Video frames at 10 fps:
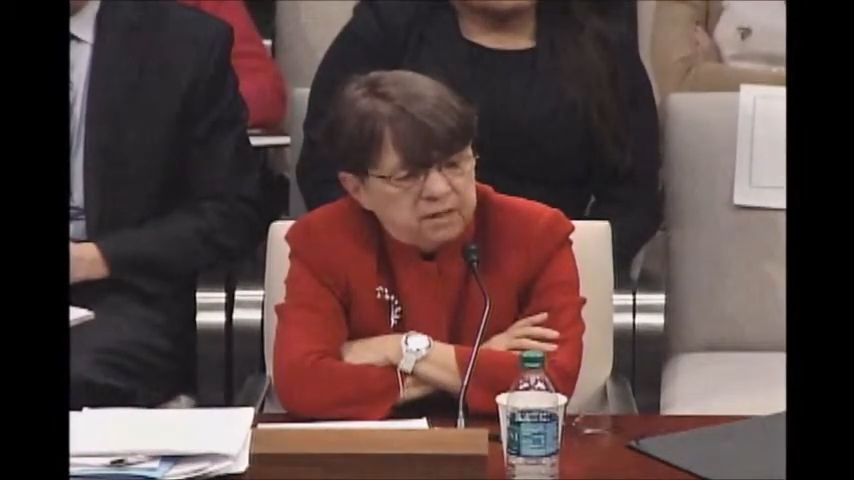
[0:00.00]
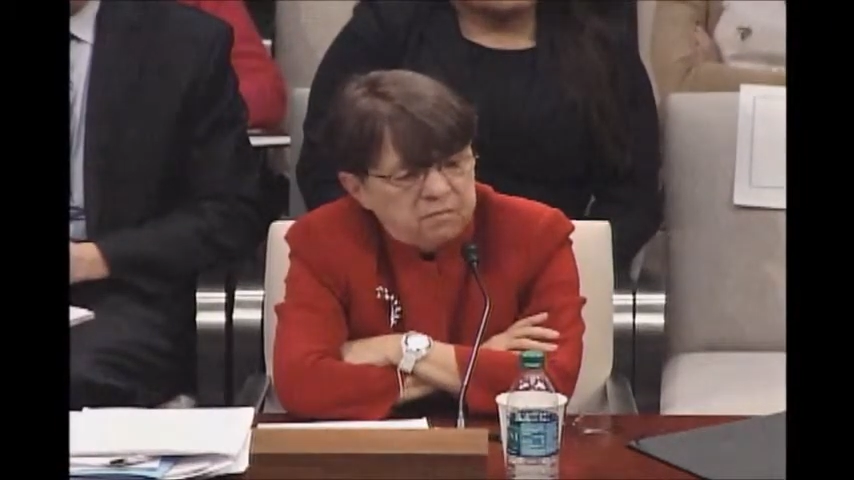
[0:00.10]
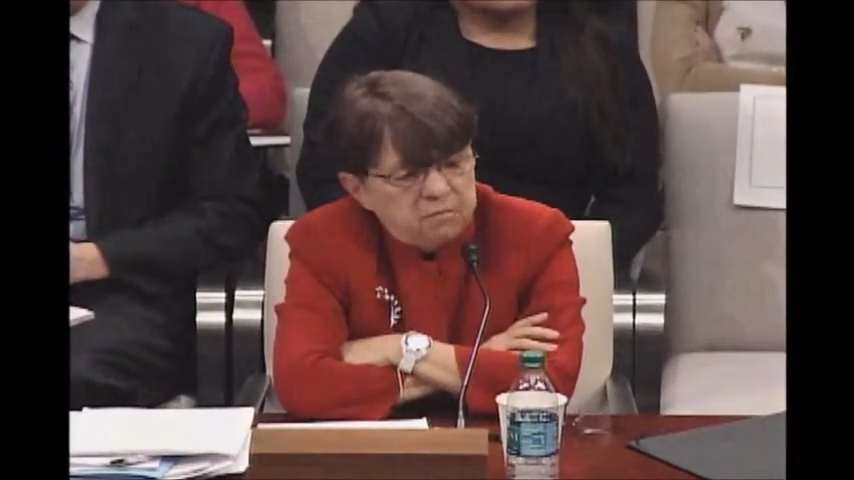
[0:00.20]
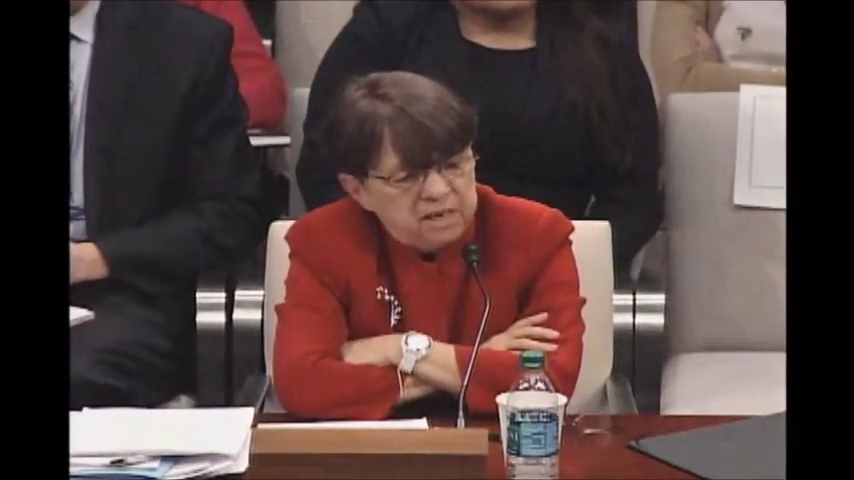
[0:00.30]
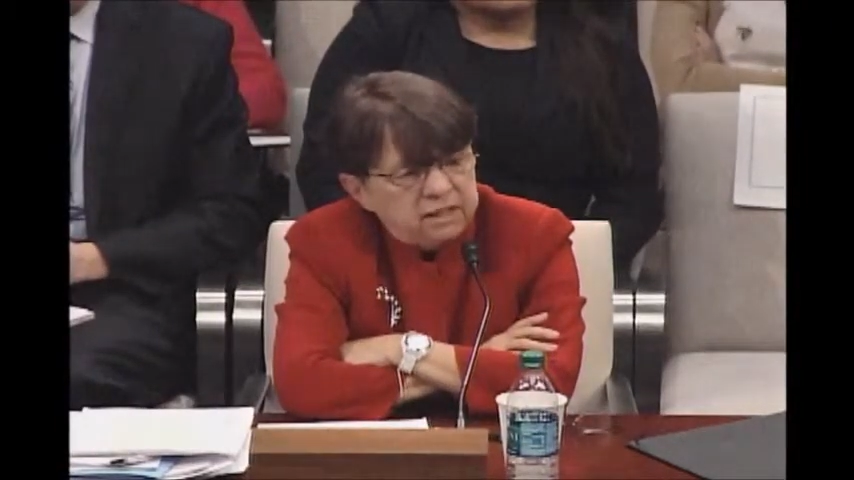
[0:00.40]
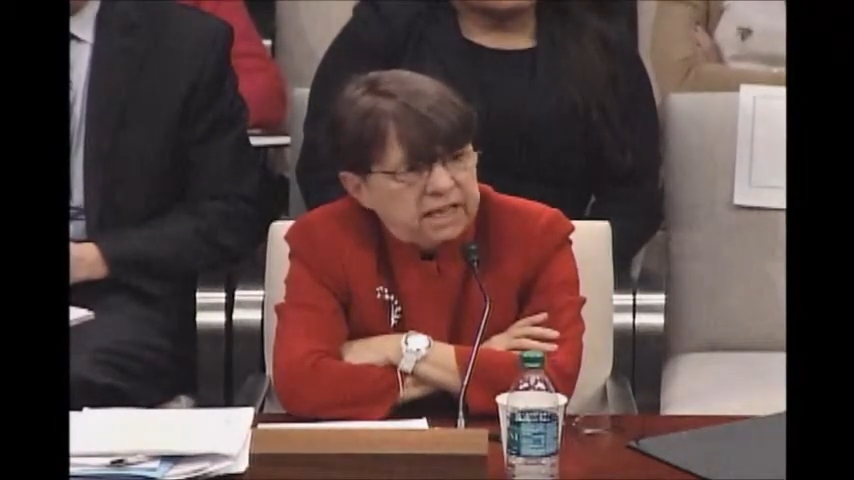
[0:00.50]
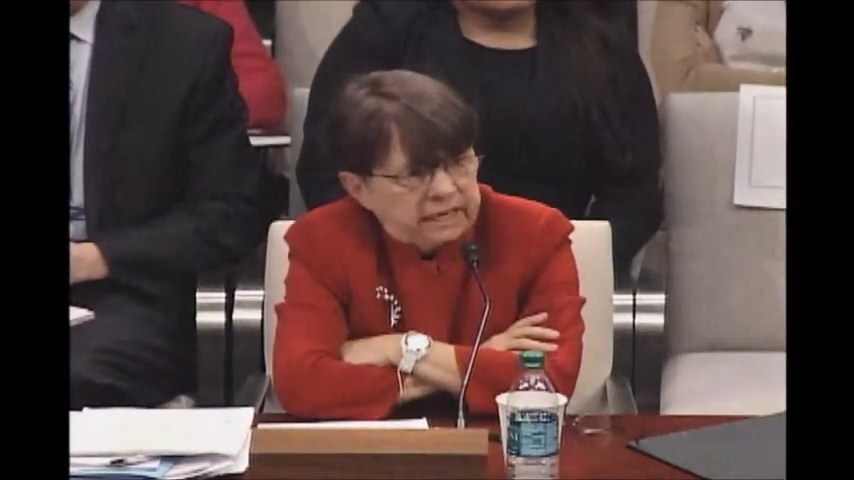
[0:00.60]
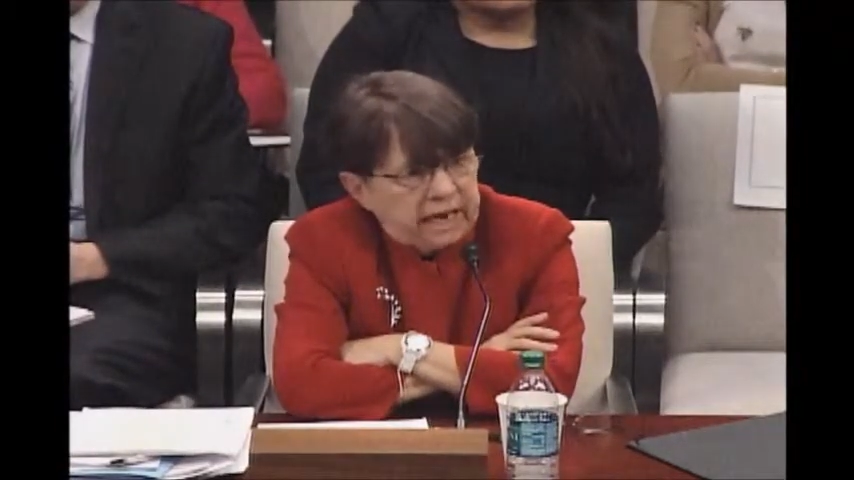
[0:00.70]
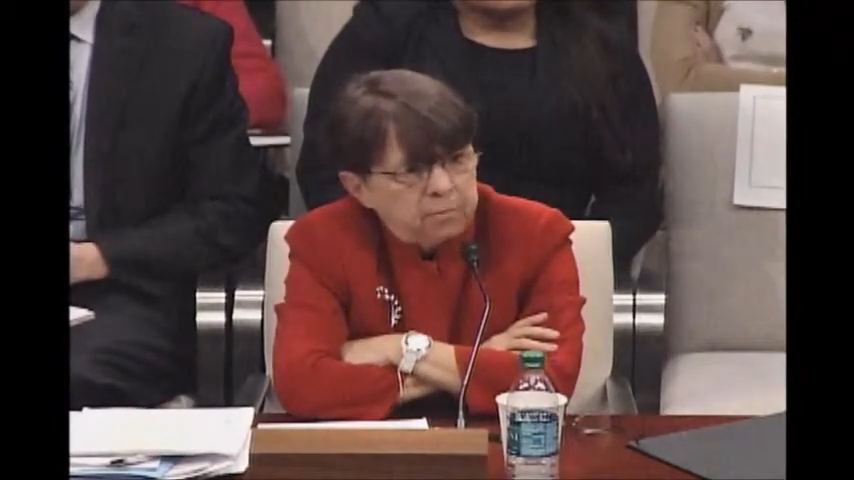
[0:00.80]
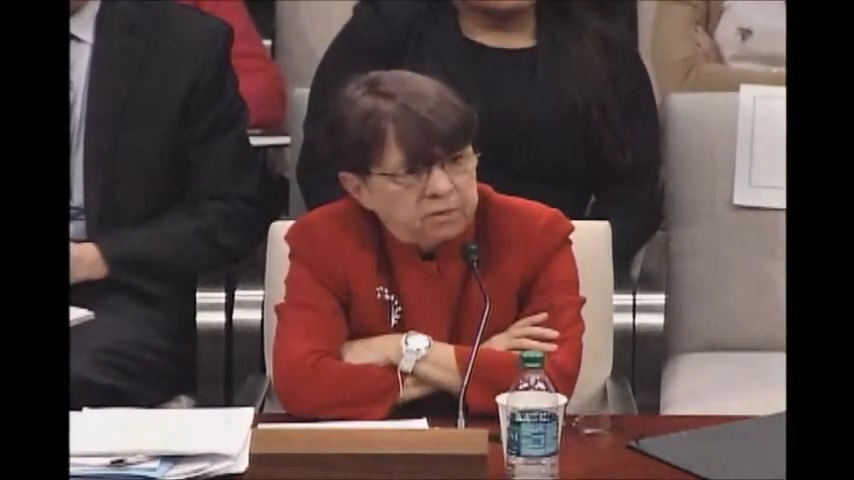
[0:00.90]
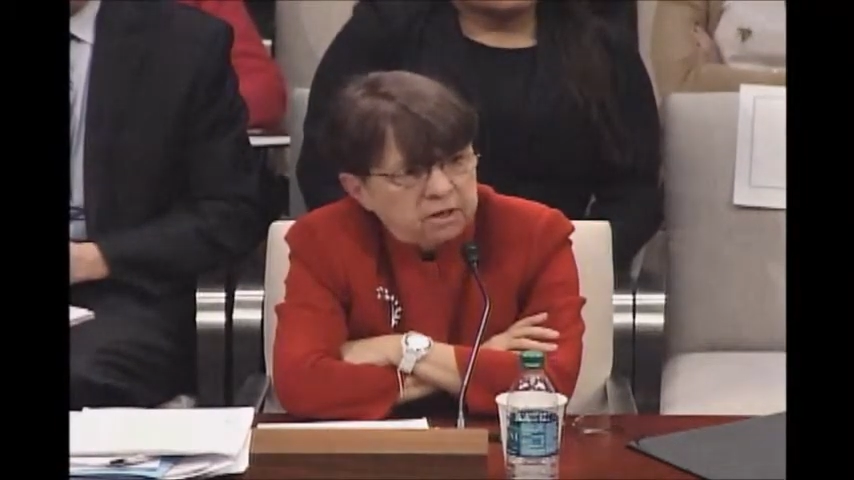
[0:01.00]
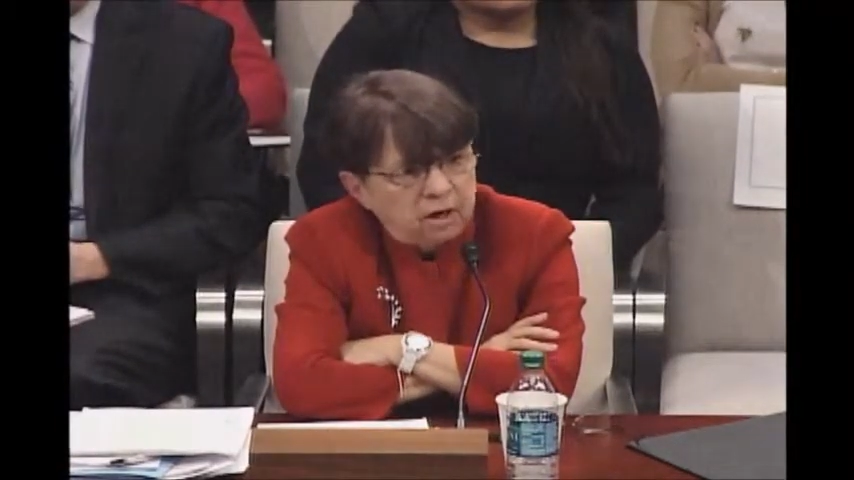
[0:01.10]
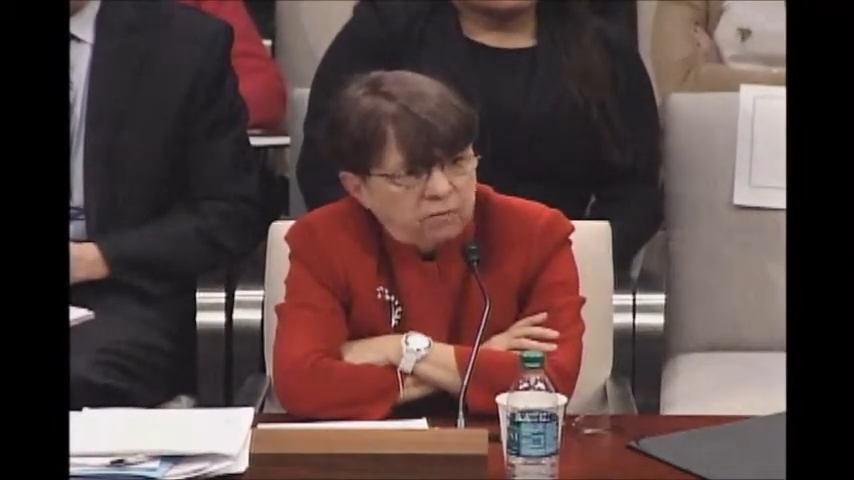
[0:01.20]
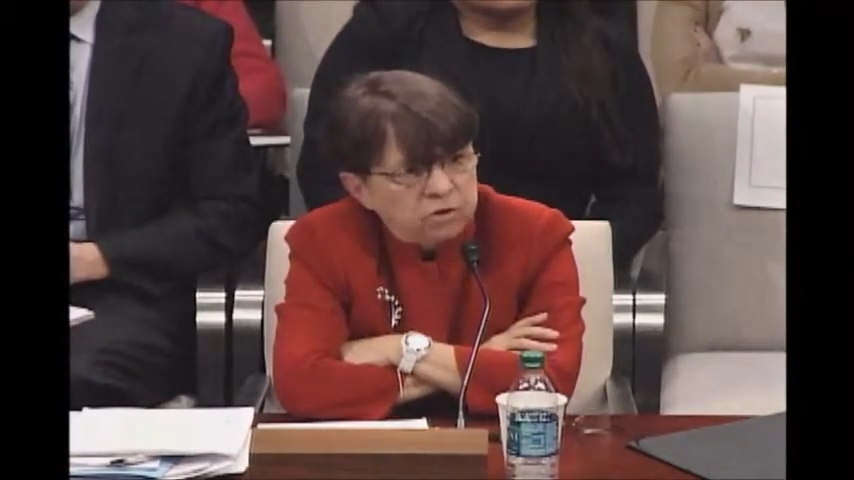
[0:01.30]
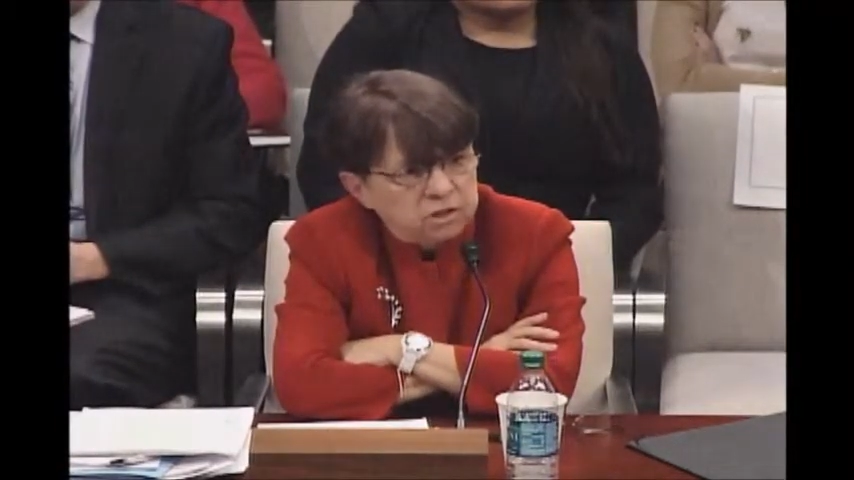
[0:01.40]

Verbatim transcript: meet that gap in coverage